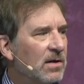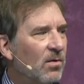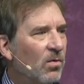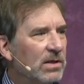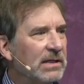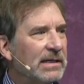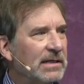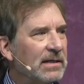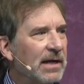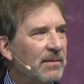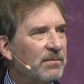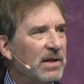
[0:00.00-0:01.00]
One that
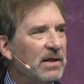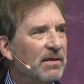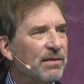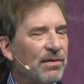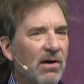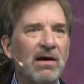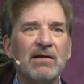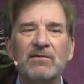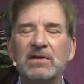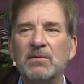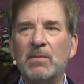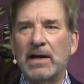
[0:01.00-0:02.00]
cannot be thought of
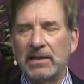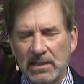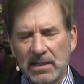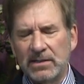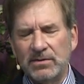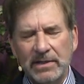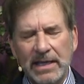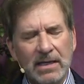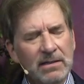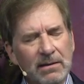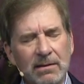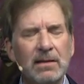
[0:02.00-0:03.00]
in the mind. Not, you
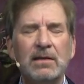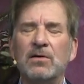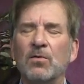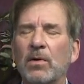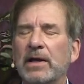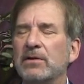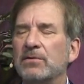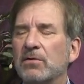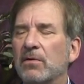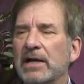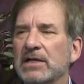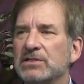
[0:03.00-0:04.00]
can't think your way into
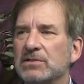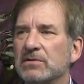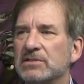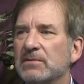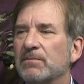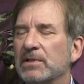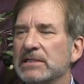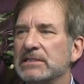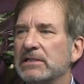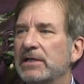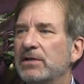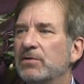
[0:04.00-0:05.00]
grace or
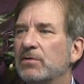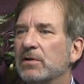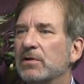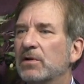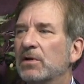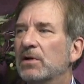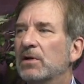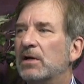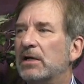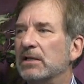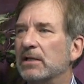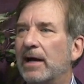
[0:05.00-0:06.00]
simplicity. You can
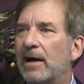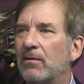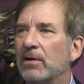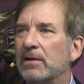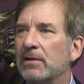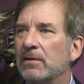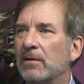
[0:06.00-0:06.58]
allow it.